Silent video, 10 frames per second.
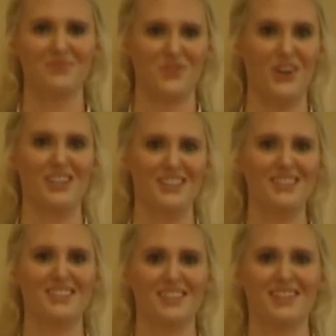One.
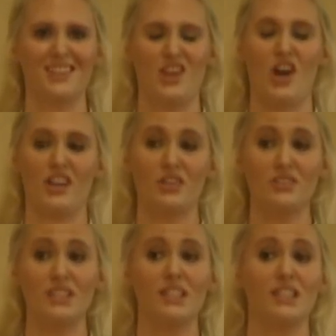Not
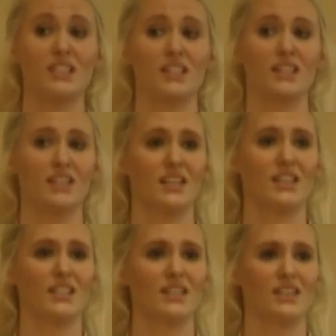guilty?
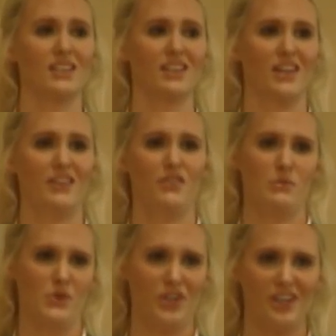A few
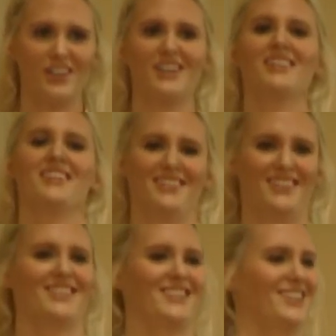more?
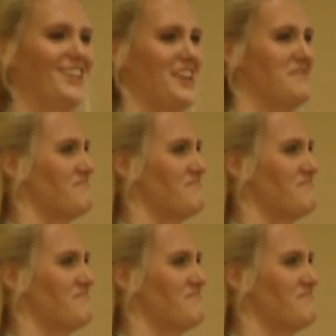Okay.